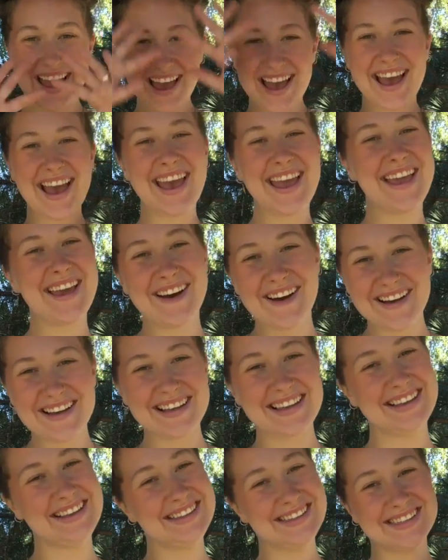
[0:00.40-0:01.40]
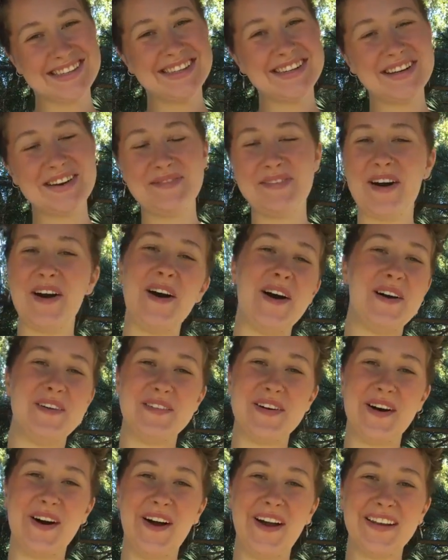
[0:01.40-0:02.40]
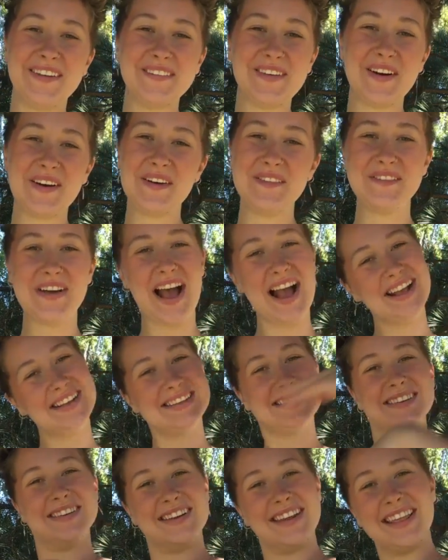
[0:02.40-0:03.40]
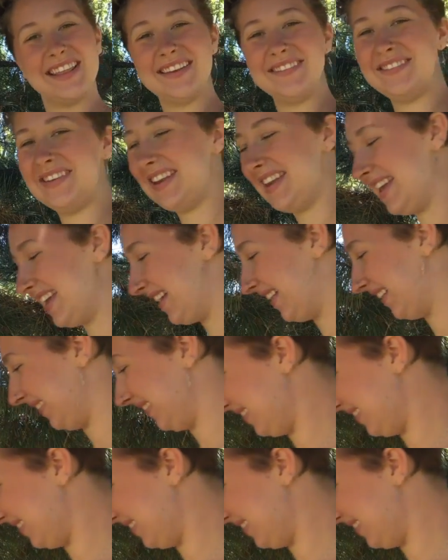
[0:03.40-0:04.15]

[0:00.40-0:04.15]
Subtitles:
Hey y'all, it's the Hobo and welcome back to another video.